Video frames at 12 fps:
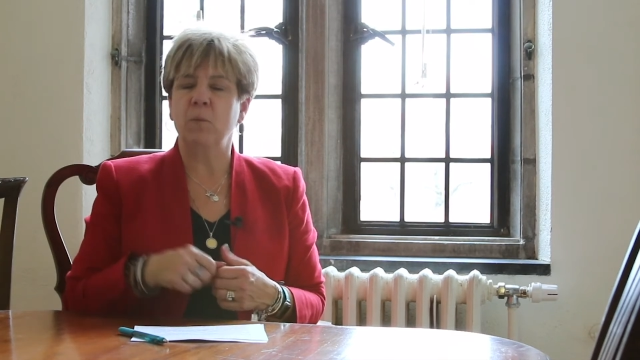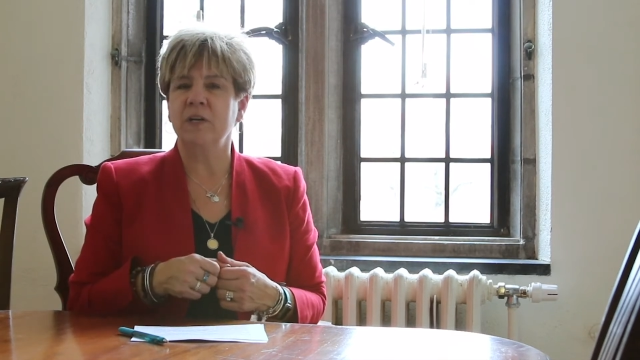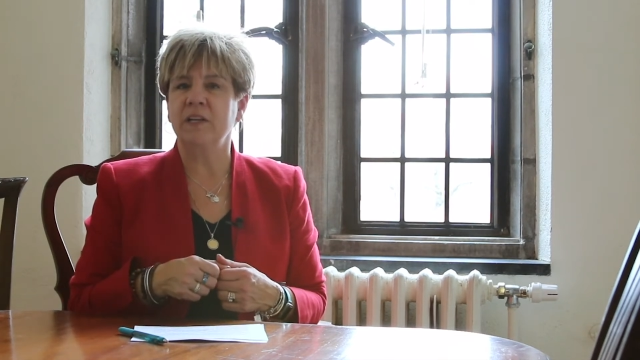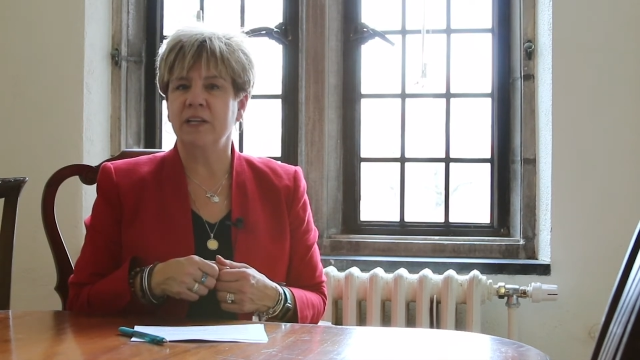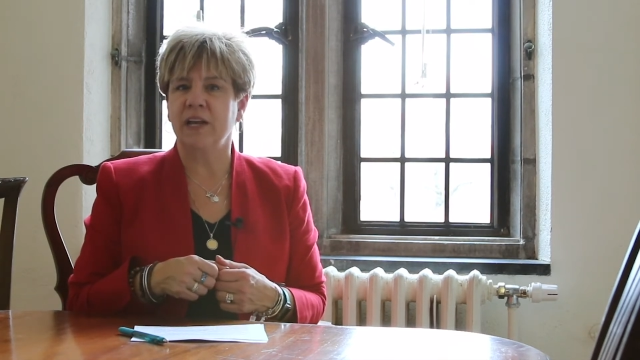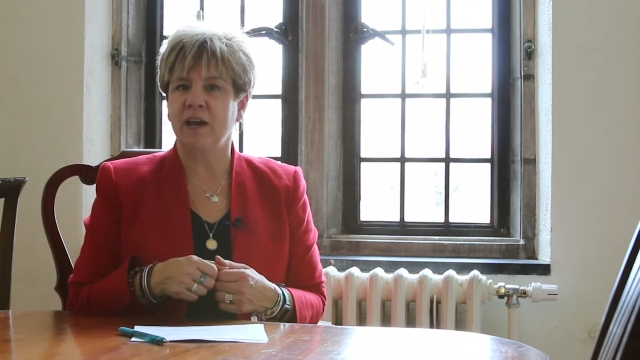
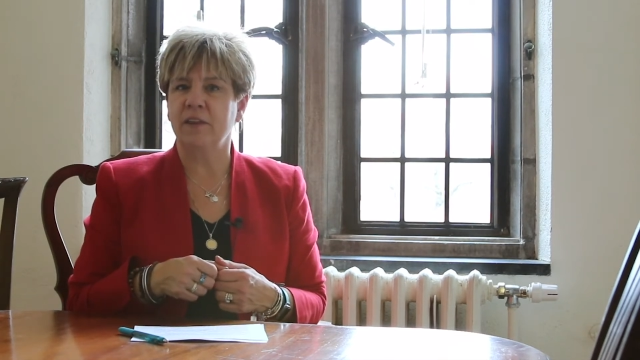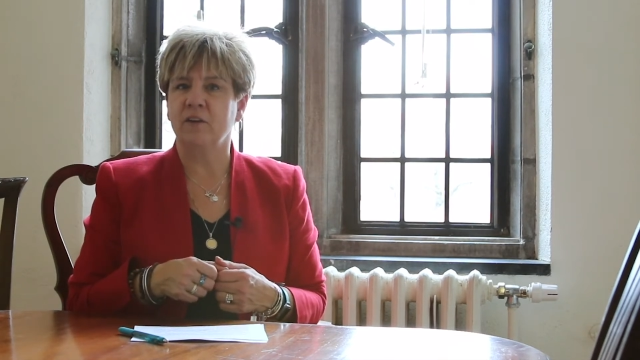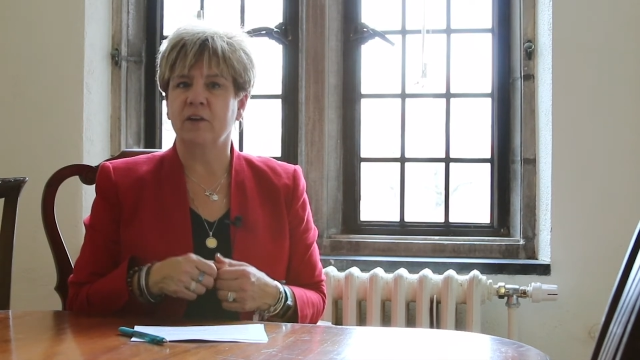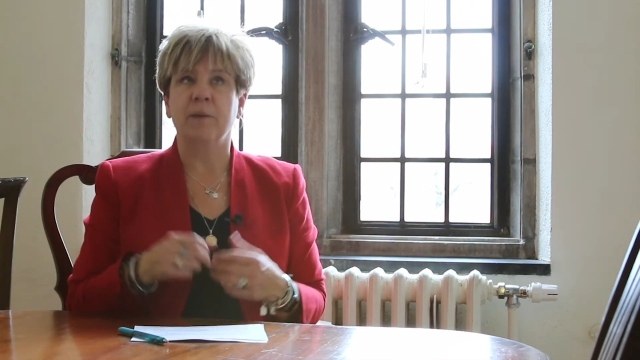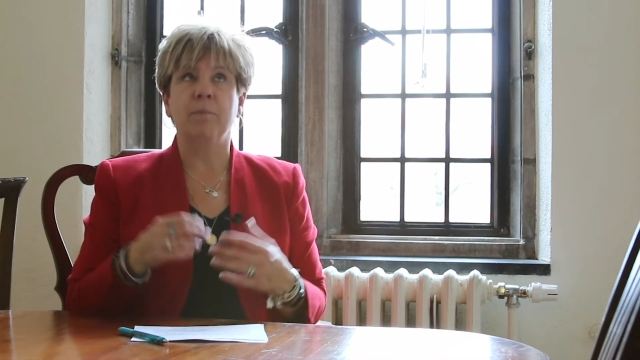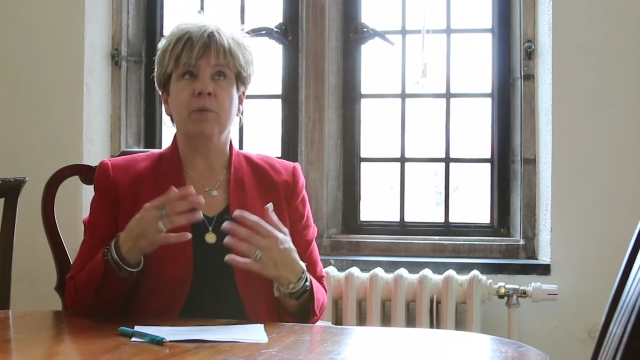one of the
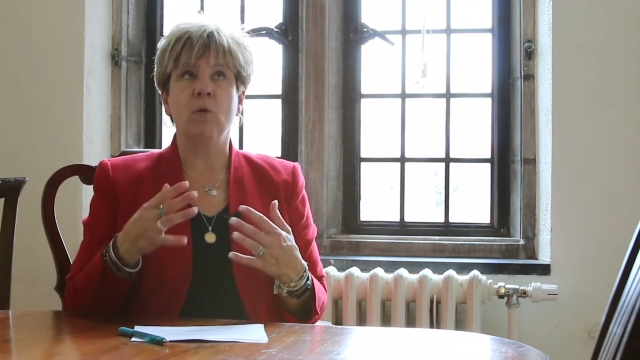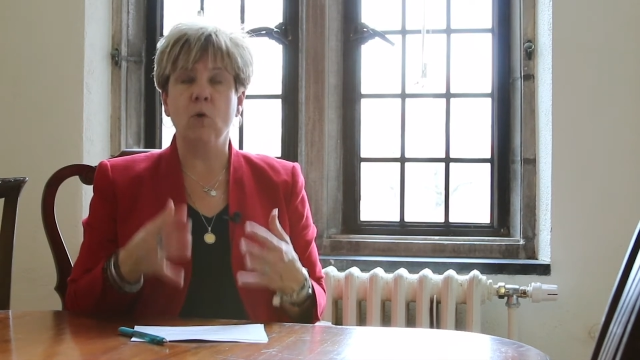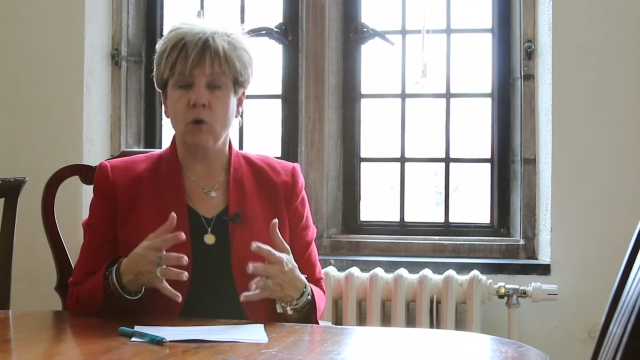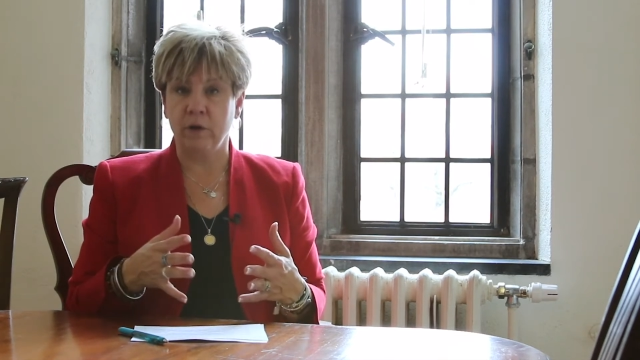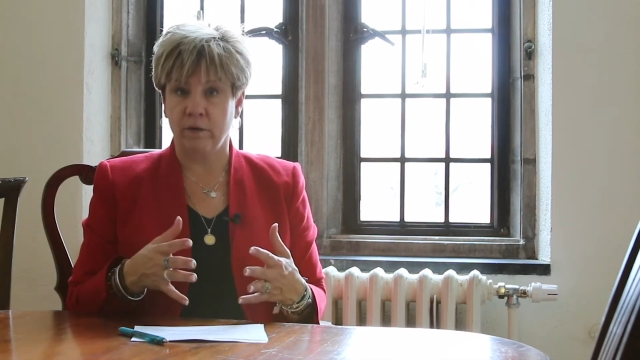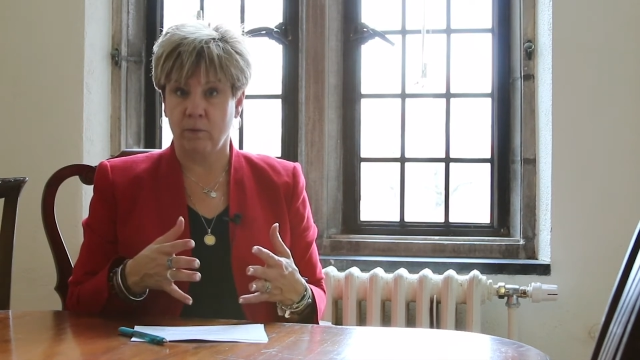other
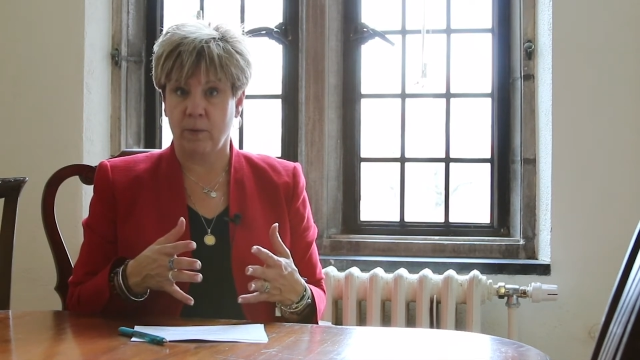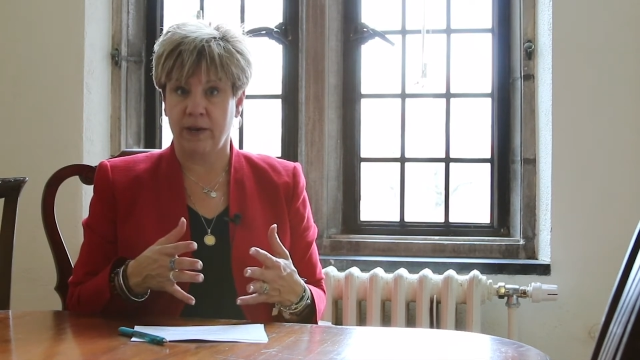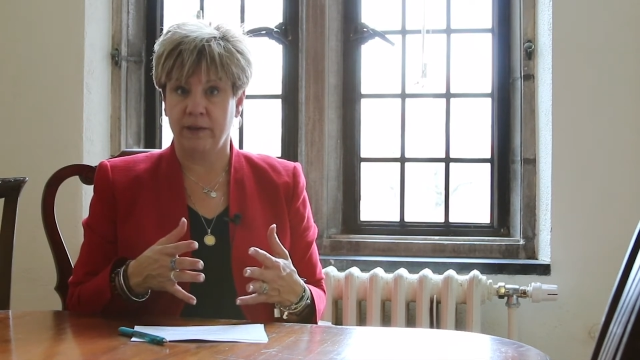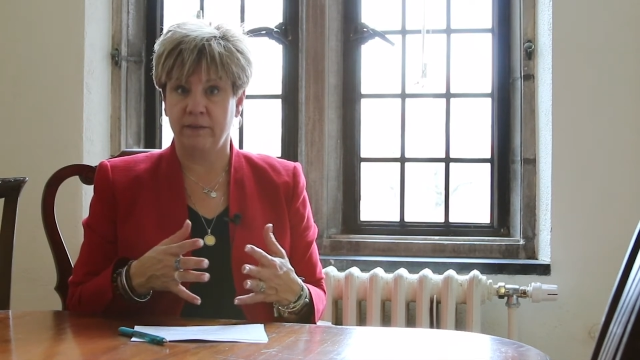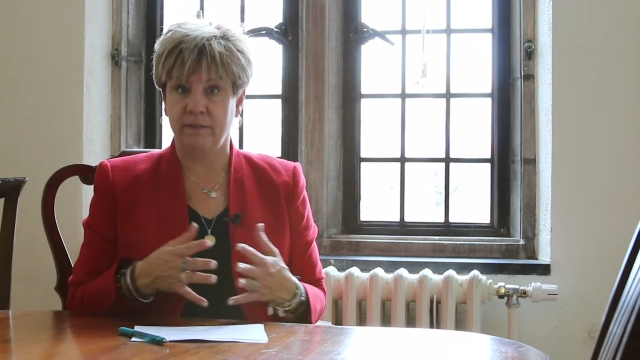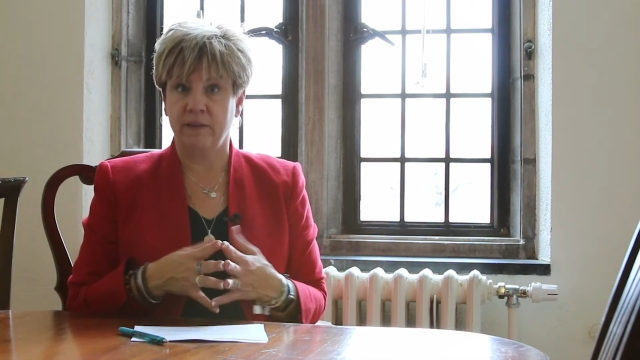important
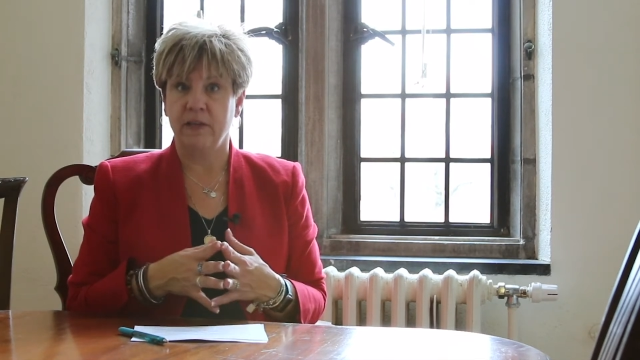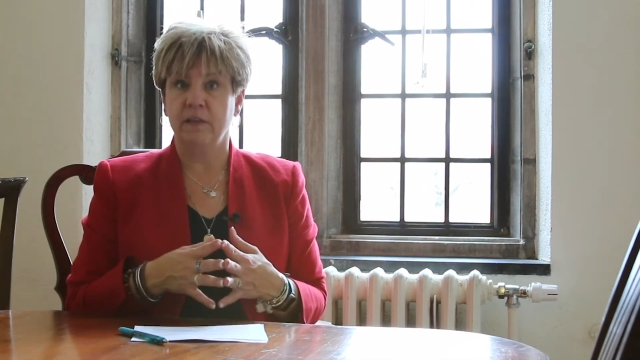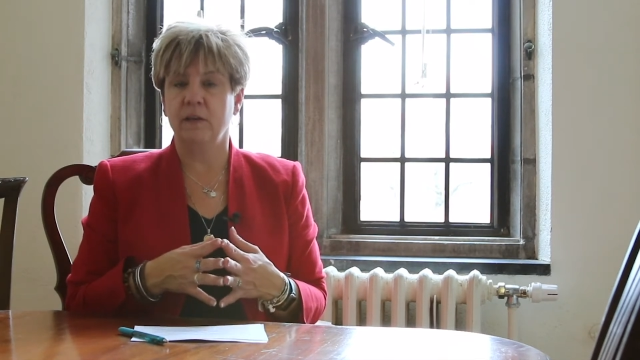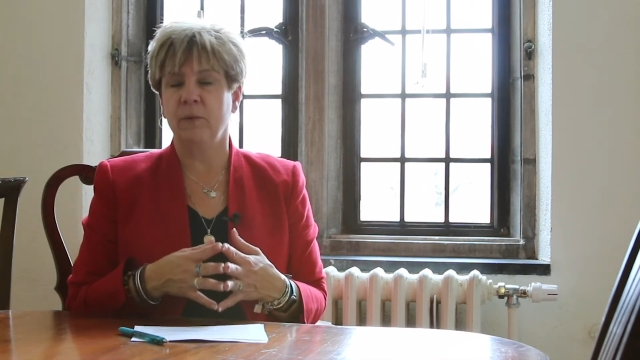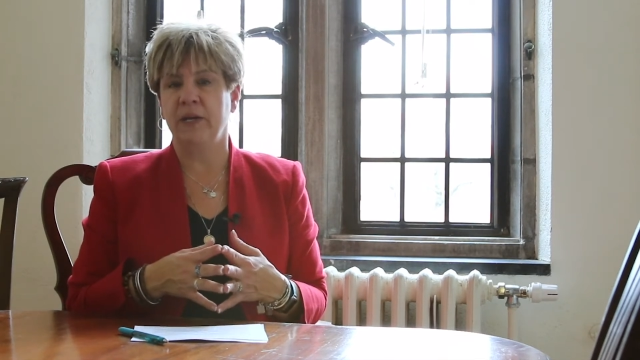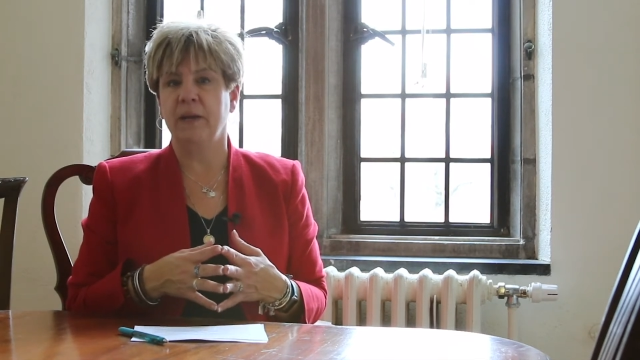ways
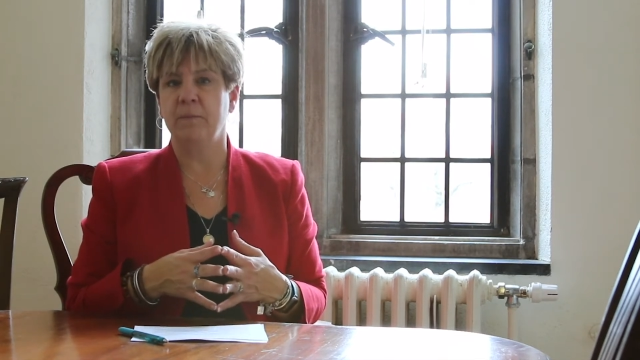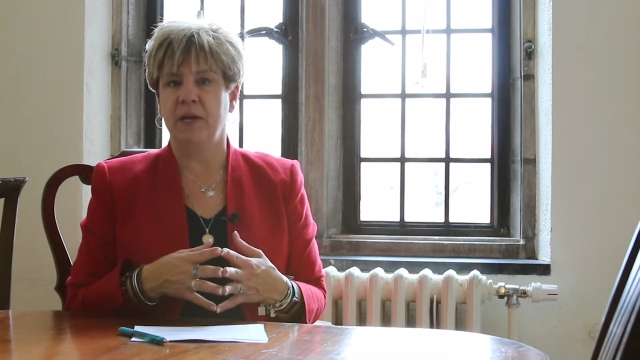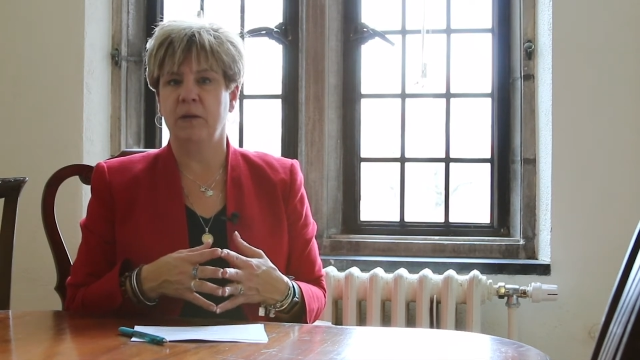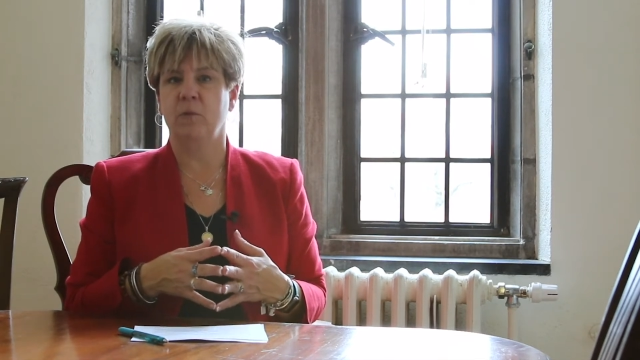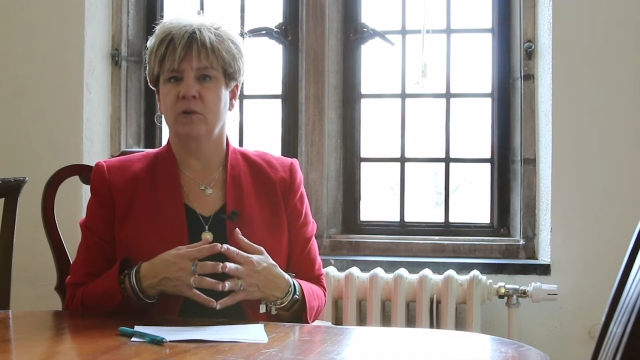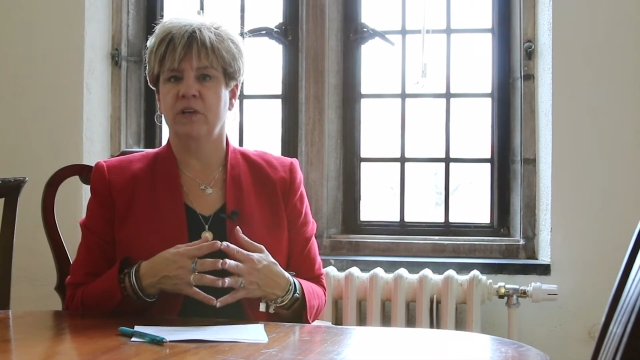that we can
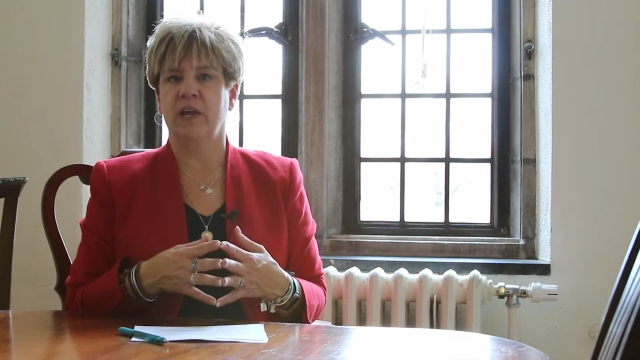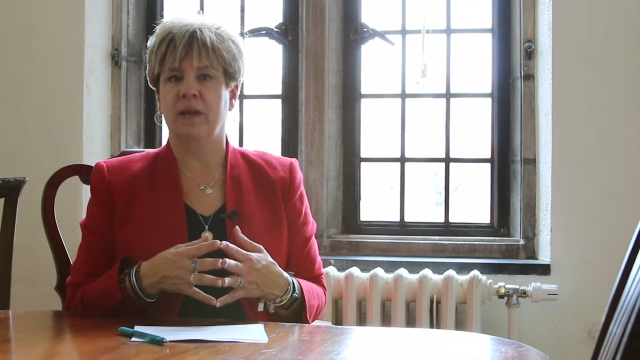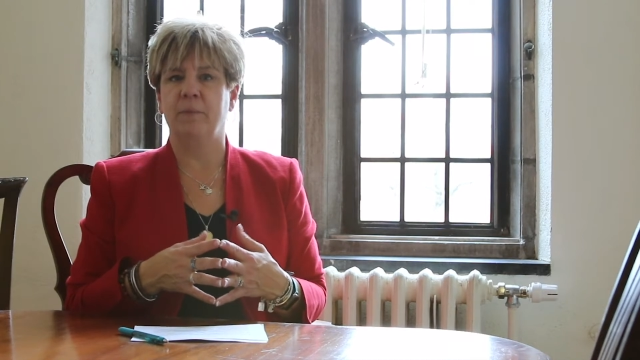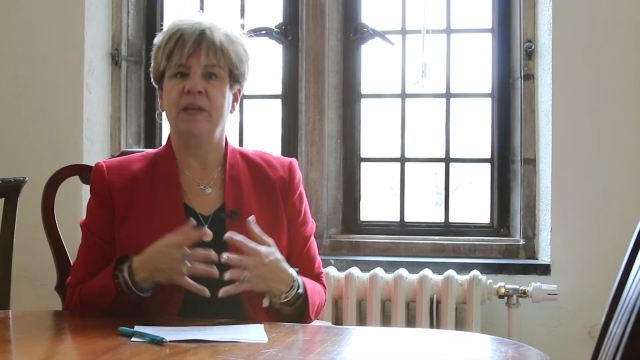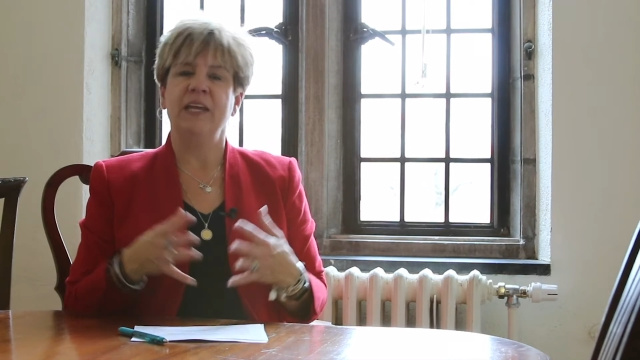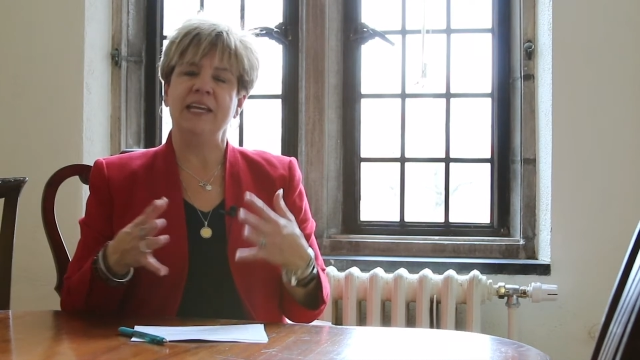make more
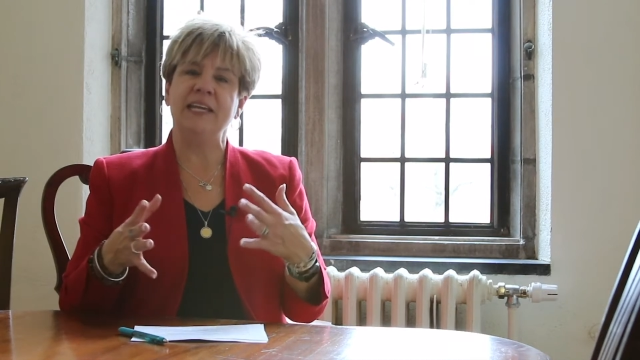time